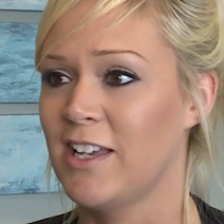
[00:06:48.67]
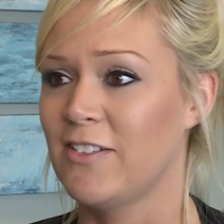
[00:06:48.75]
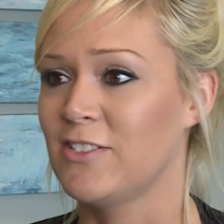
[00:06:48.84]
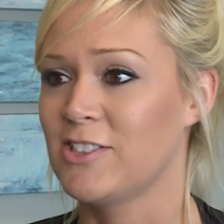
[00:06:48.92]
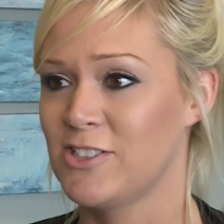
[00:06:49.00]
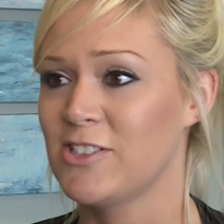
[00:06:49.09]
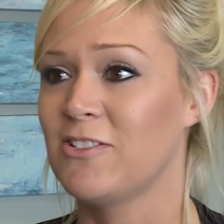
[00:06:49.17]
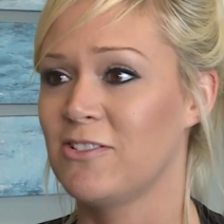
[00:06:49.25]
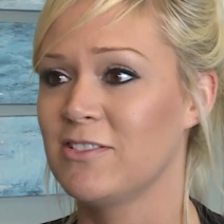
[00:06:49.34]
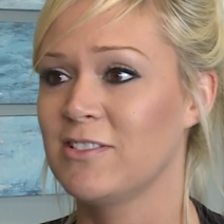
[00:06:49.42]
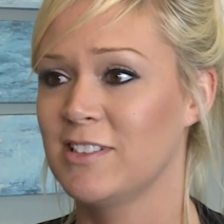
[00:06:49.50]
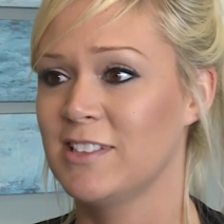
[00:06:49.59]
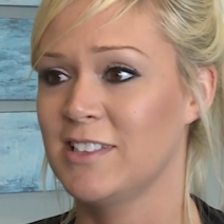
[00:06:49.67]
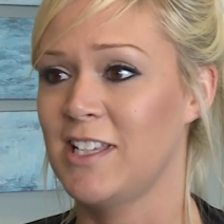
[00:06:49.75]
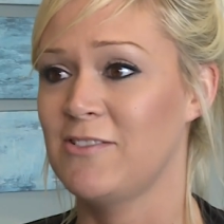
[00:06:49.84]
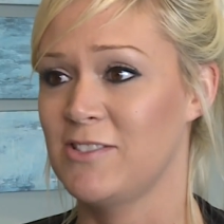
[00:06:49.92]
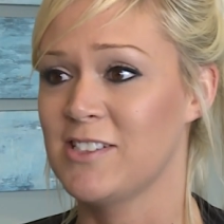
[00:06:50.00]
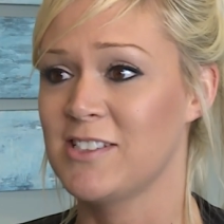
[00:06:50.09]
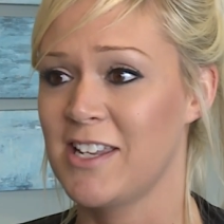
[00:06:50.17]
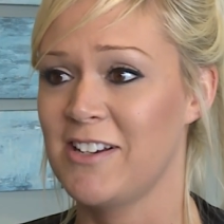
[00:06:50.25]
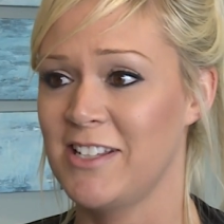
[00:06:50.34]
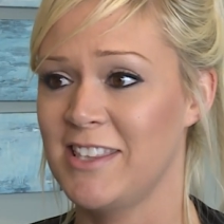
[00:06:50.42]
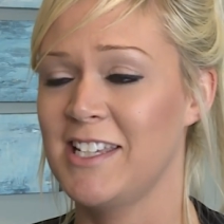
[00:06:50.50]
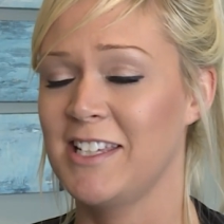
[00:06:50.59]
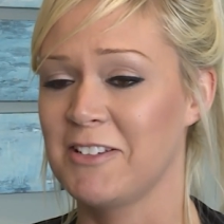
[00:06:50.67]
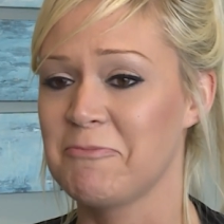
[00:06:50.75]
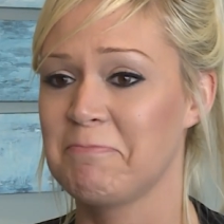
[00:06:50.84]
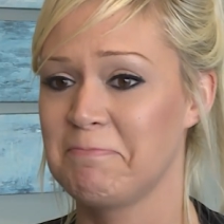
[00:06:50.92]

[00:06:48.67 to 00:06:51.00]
Ever, so yeah, it was a scary thing.